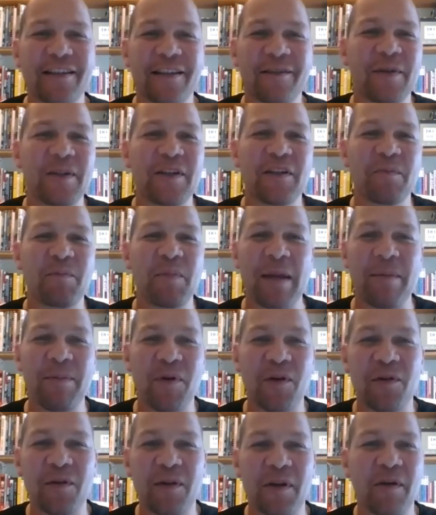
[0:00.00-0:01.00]
We're just
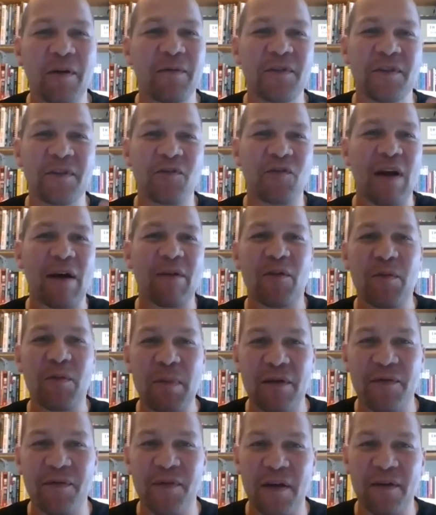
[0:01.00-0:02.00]
people who have just traveled a
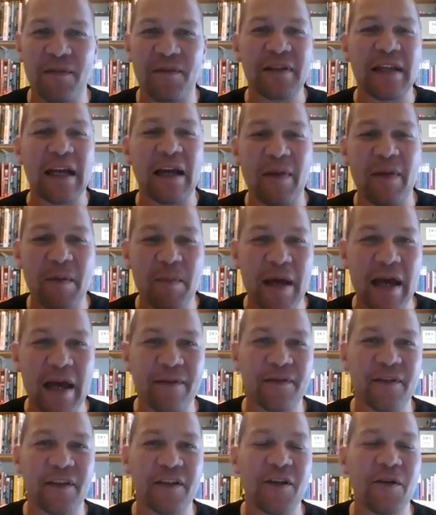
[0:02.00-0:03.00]
bit further down the
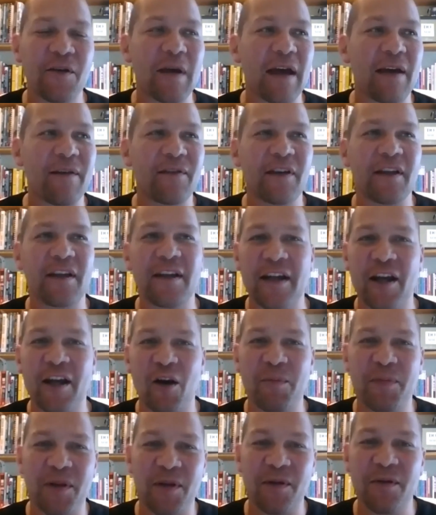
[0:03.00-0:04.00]
path than you have, and can help
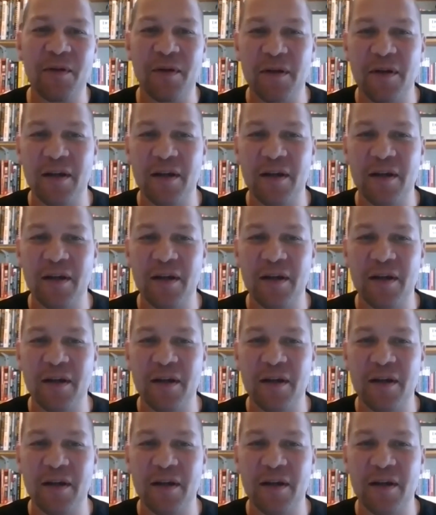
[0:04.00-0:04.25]
you